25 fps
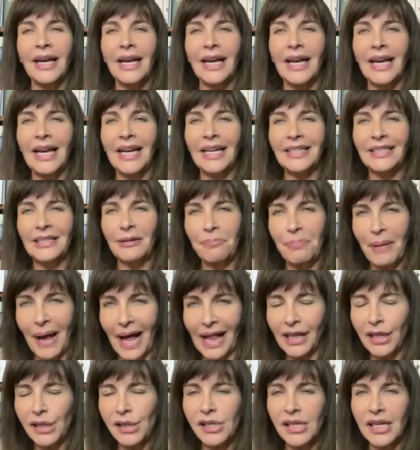is a
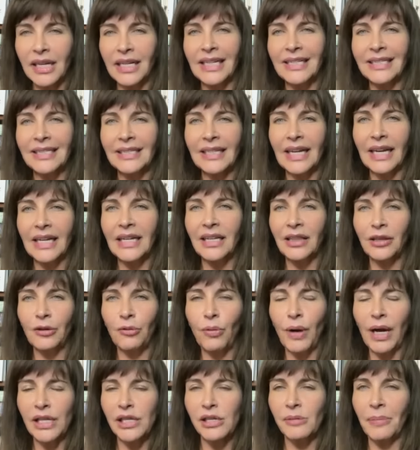Palestinian state in the
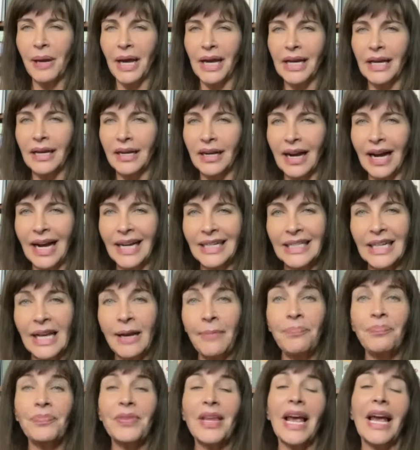West Bank and Gaza
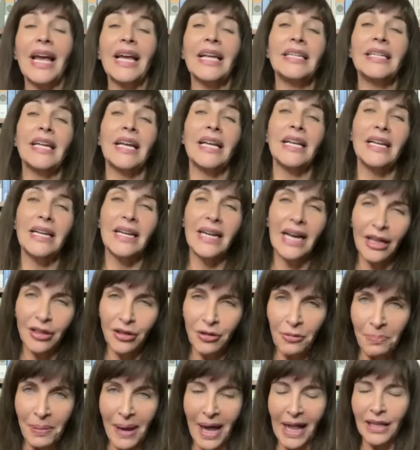and
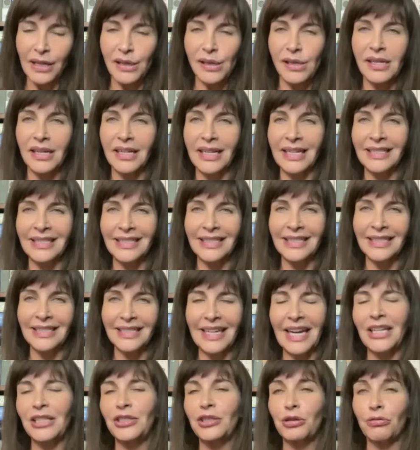another Palestinian
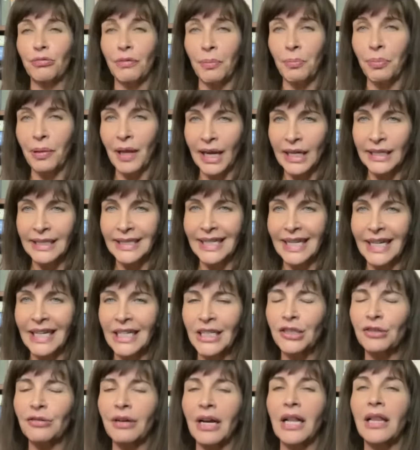state to replace
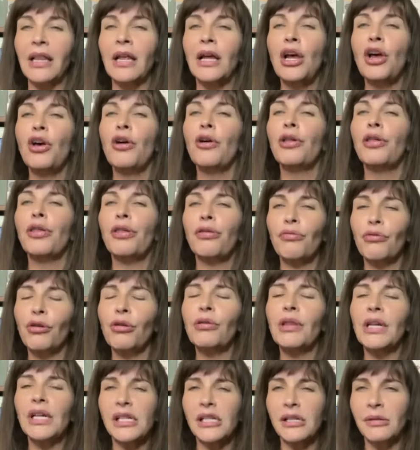Israel through
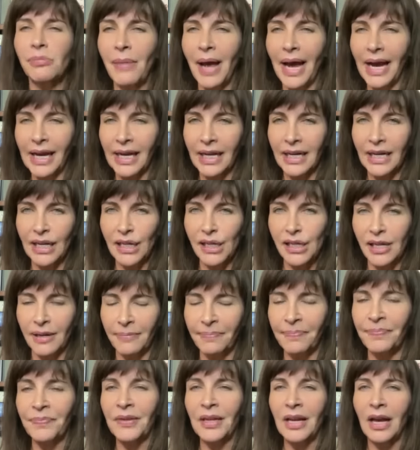this
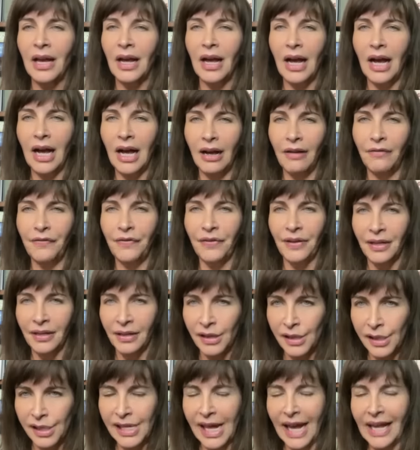mechanism of
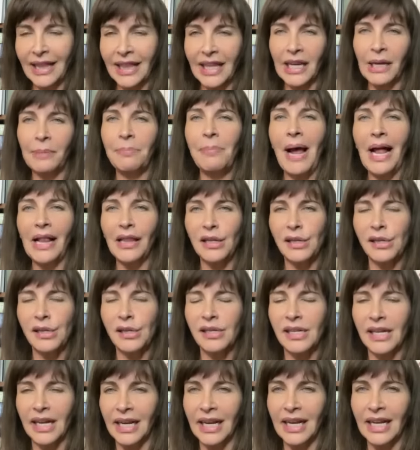settling
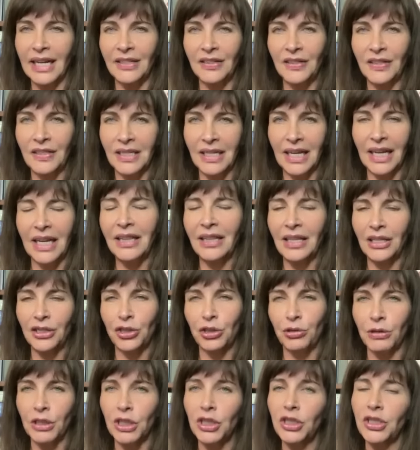Palestinians in the
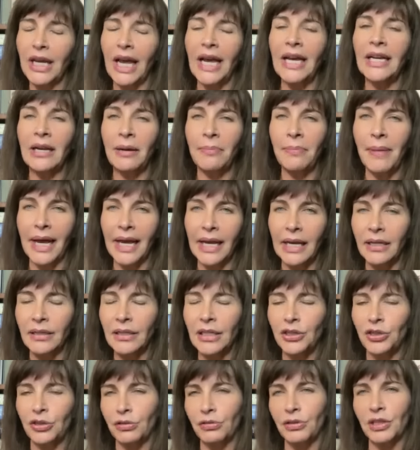Jewish state and making
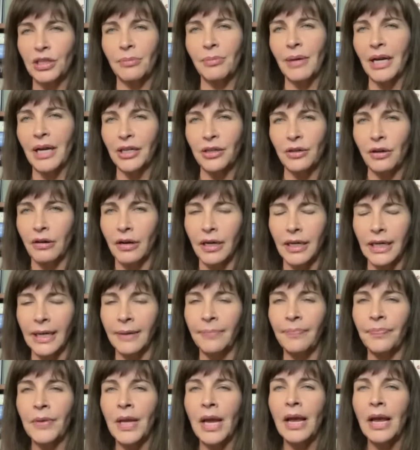the Jews a minority.
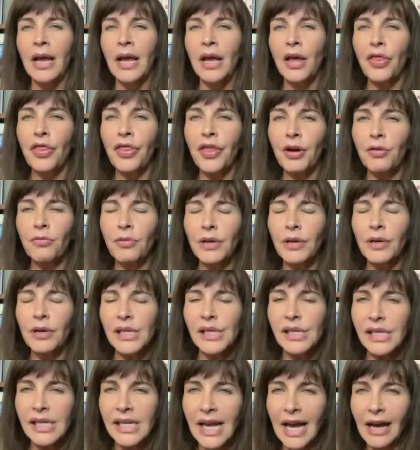There
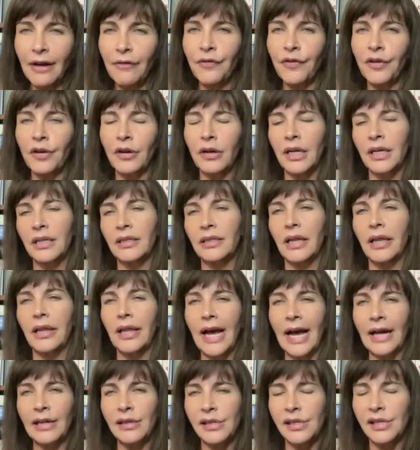was never in the
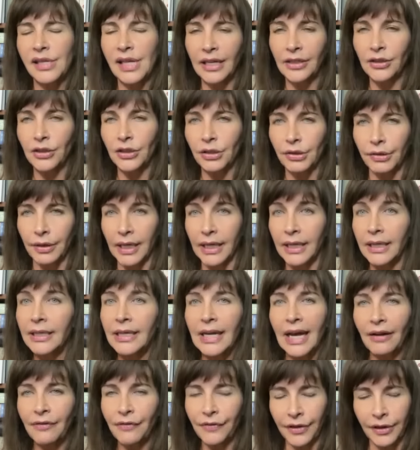last century,
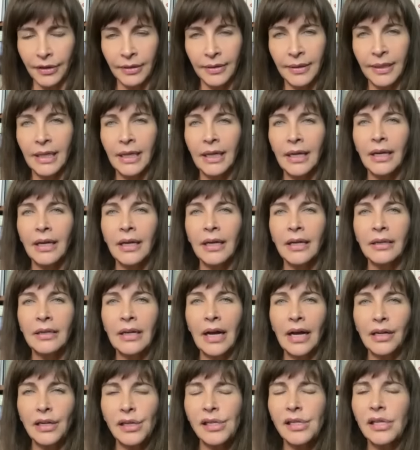never,
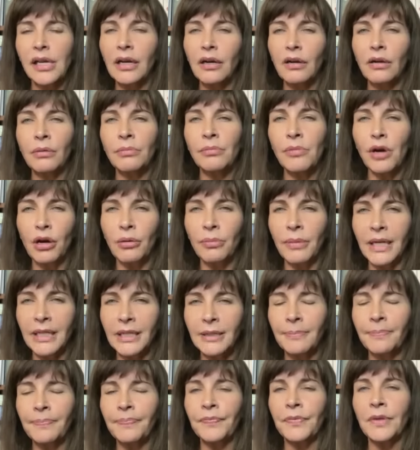not a single moment
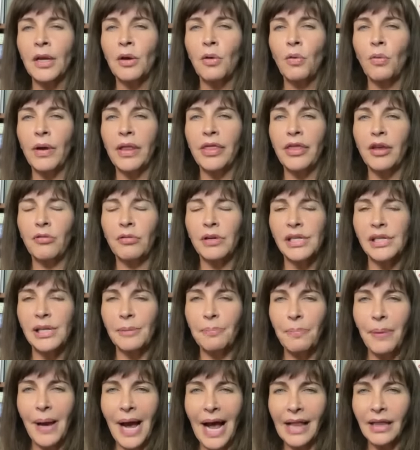when there was a
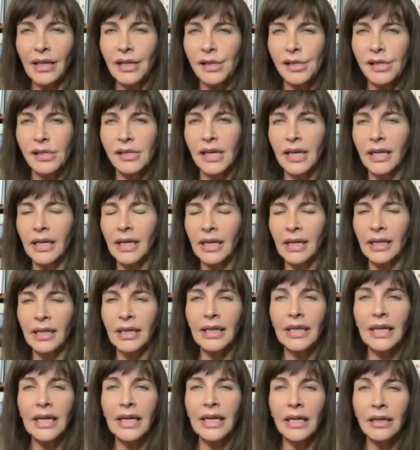Palestinian,
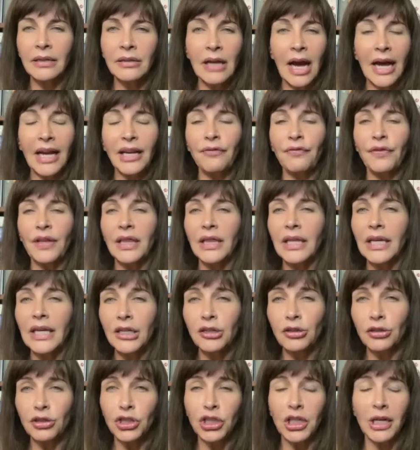not even
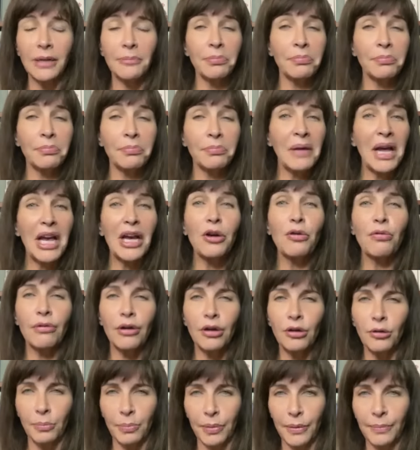leadership, a
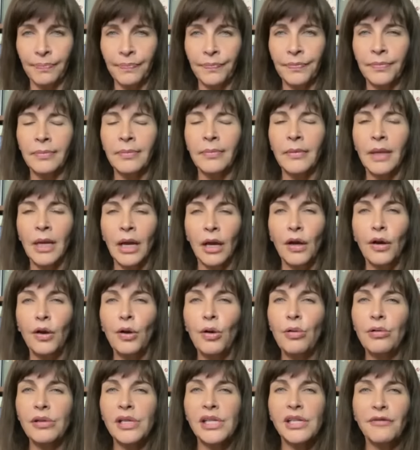group
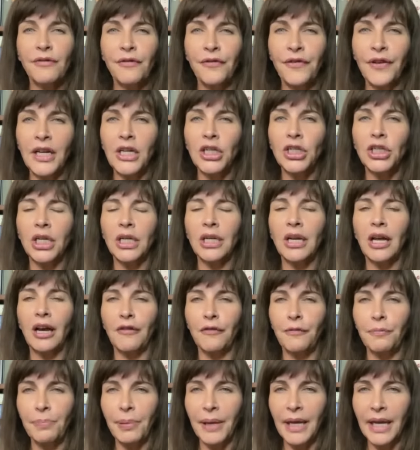whose vision
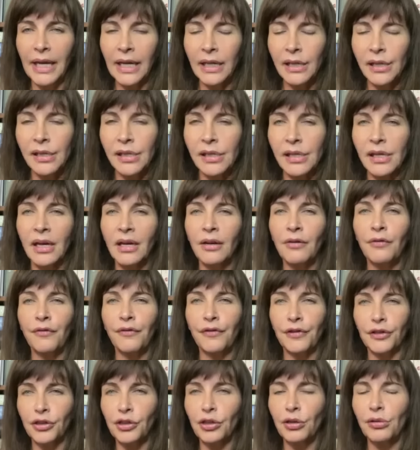of peace
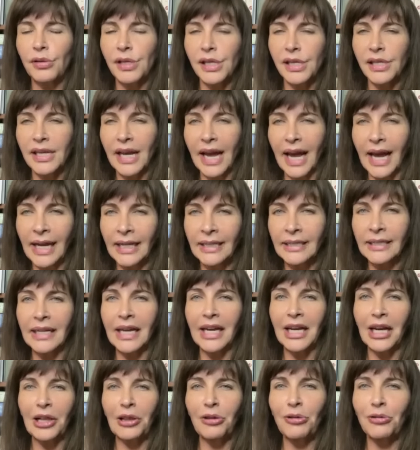for two states
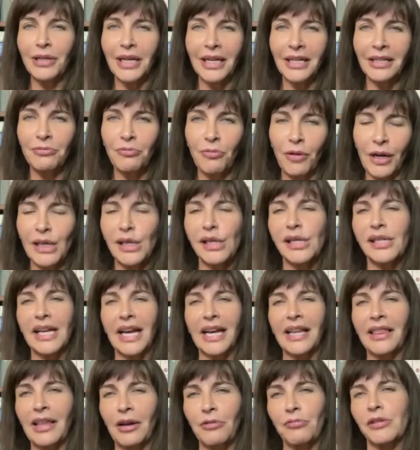included one
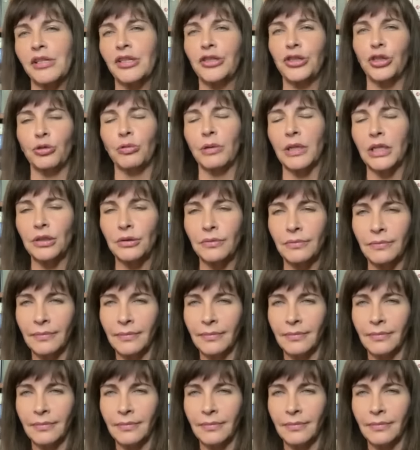state that was Jewish.